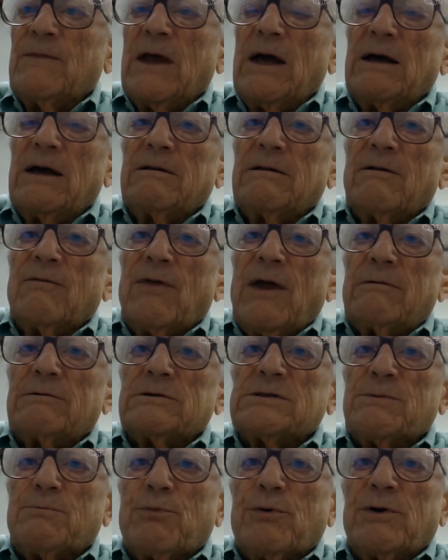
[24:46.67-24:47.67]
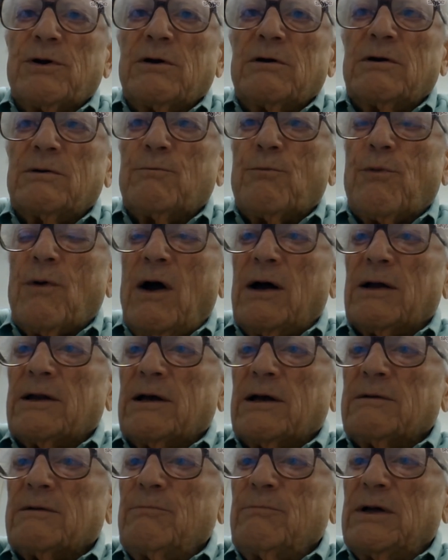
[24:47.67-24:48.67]
And that was a pretty good
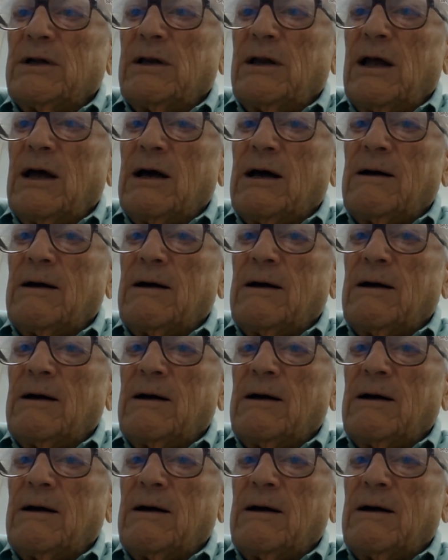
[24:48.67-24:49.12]
product, but